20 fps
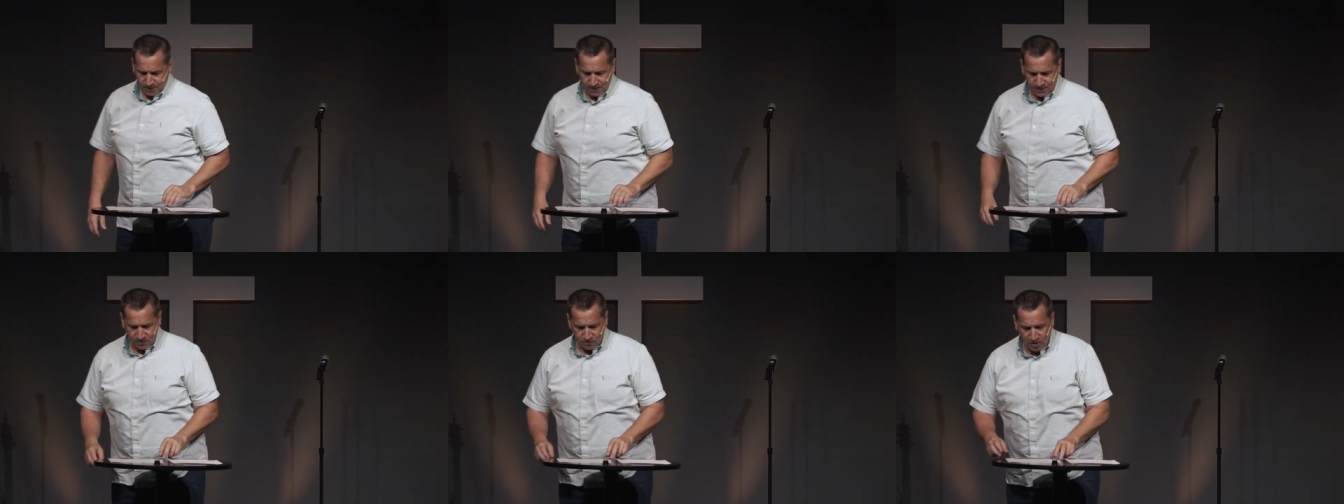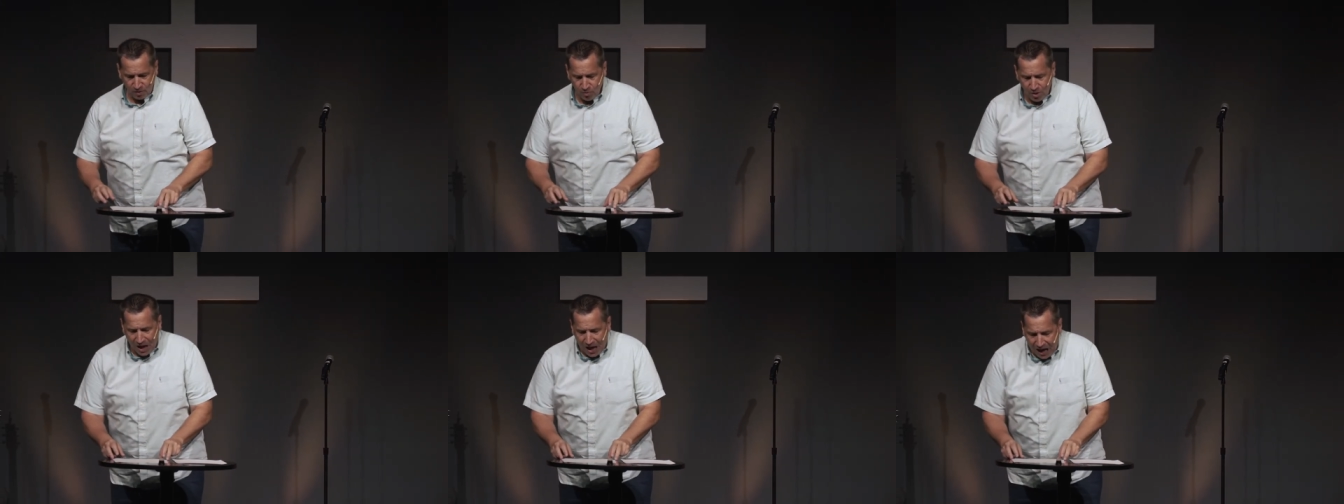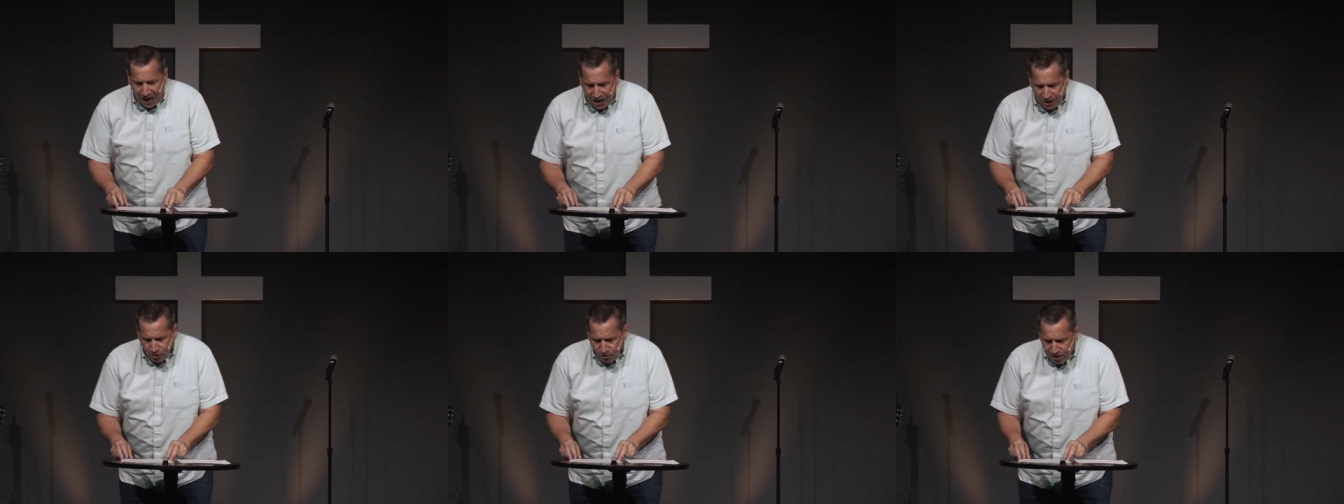say, well,
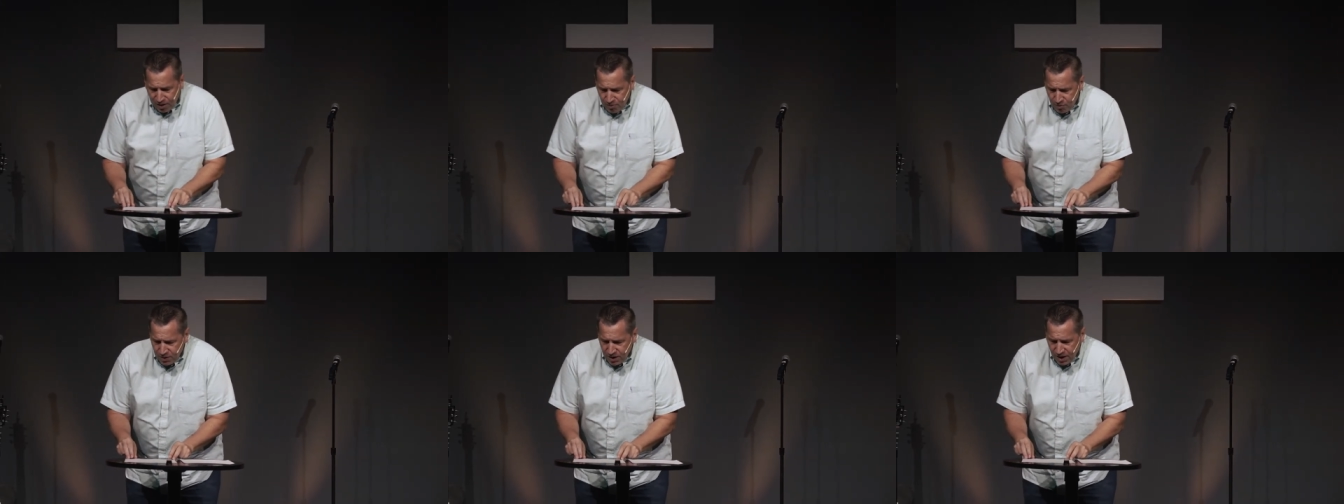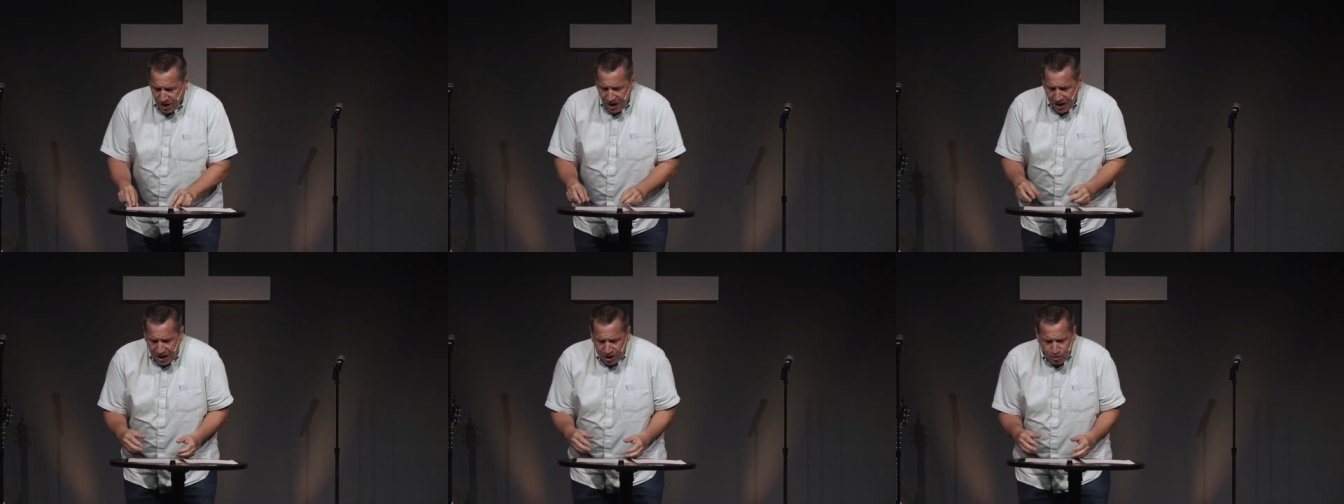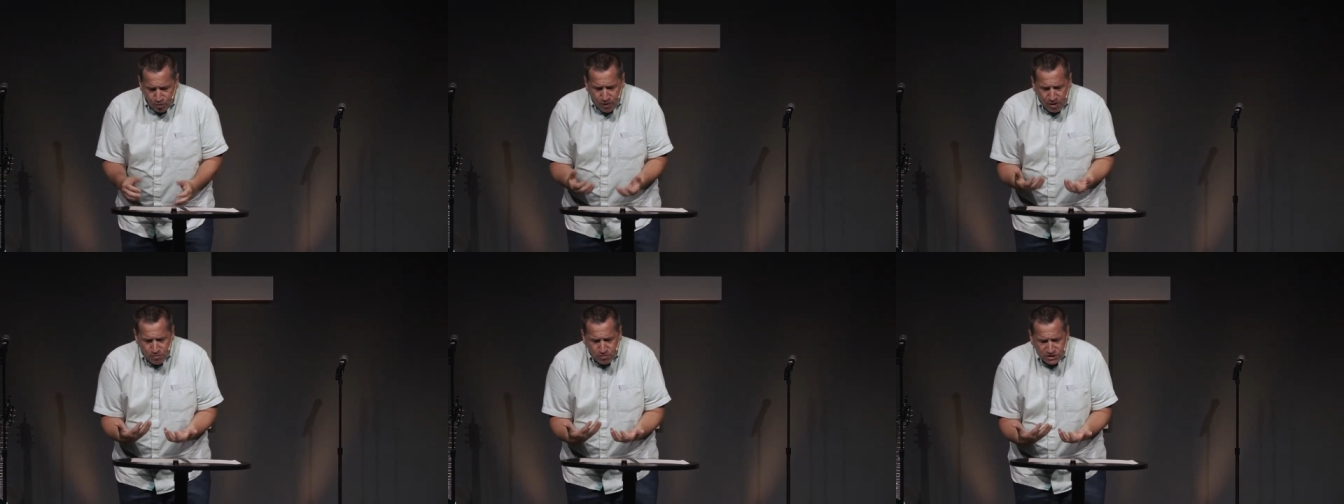how do I, re- how
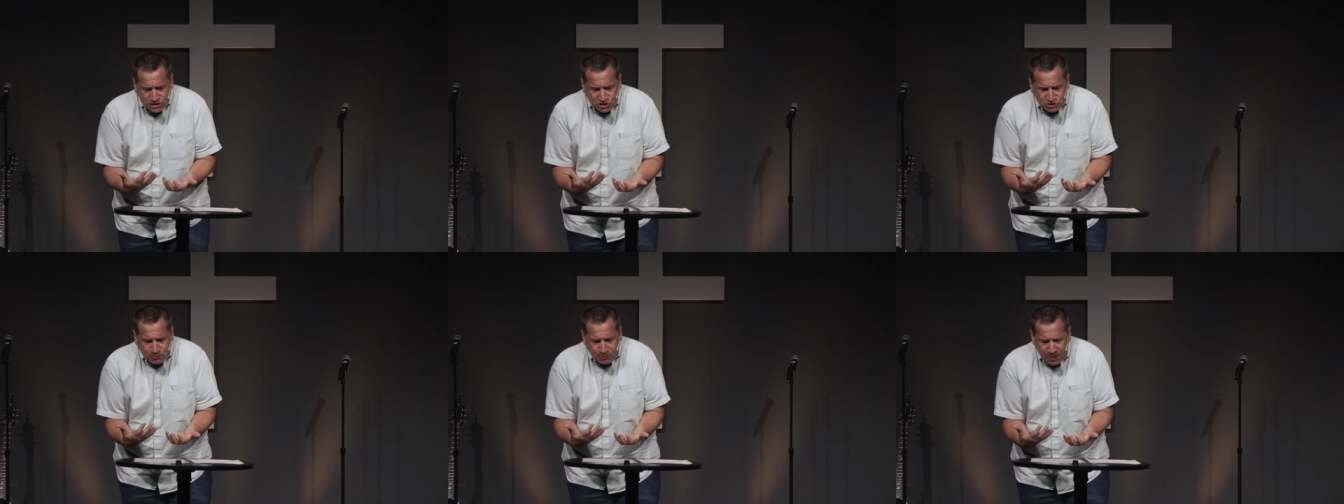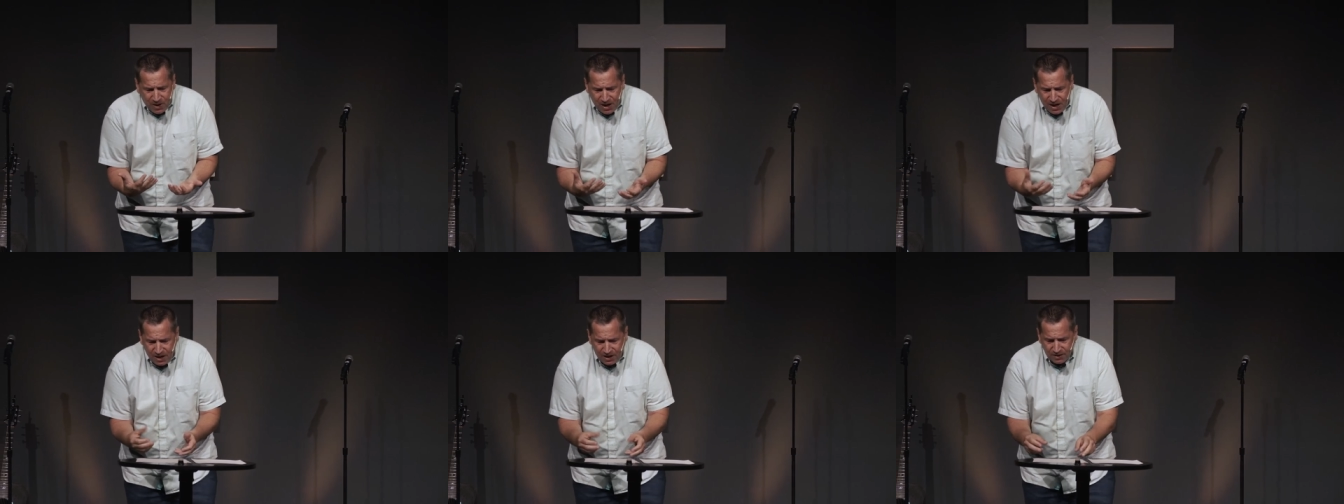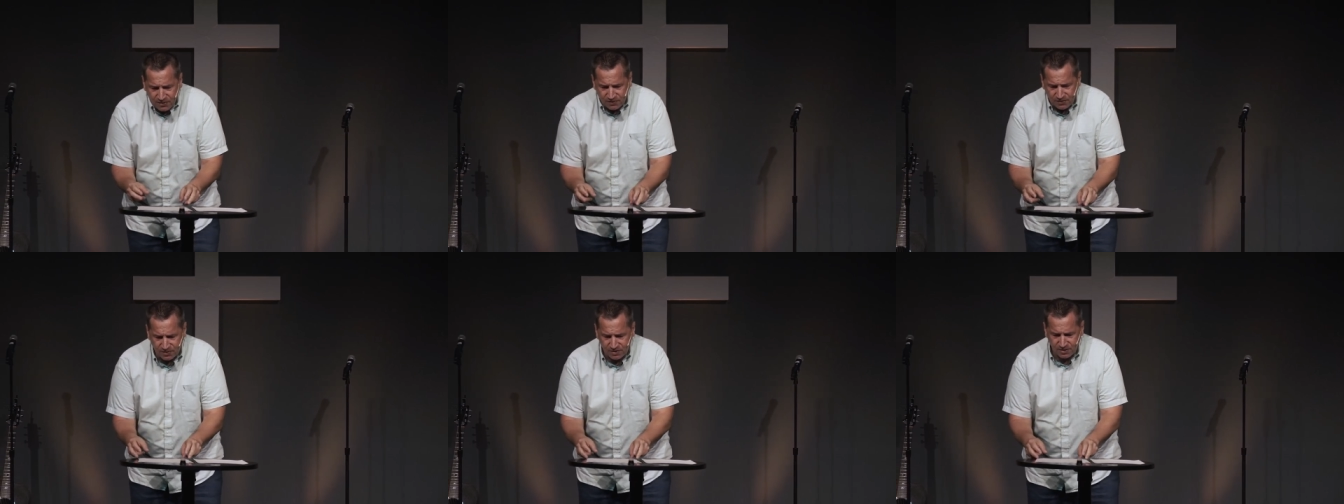do I
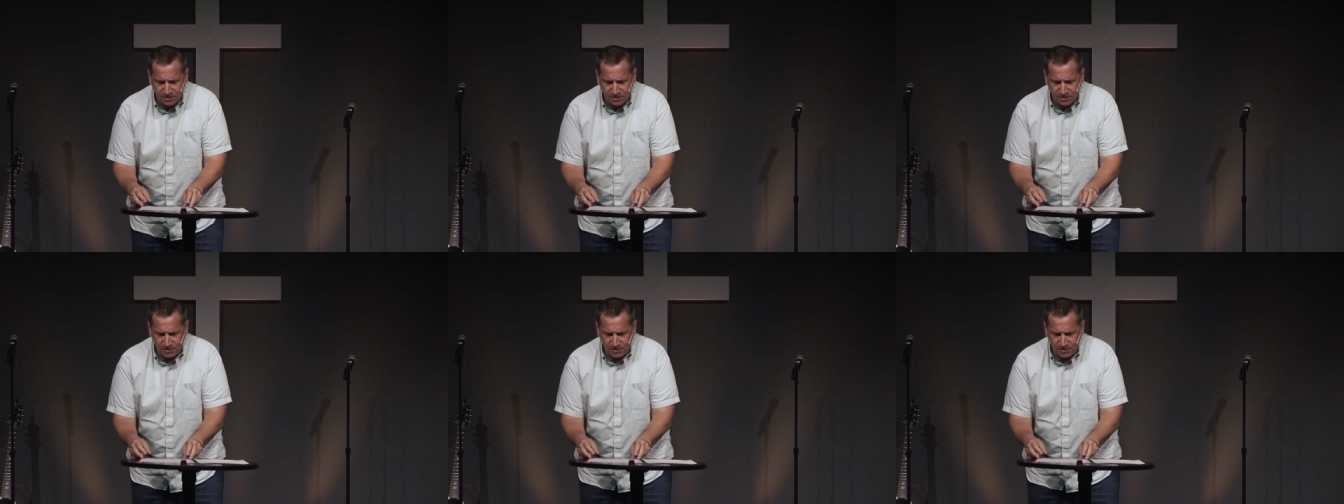respond?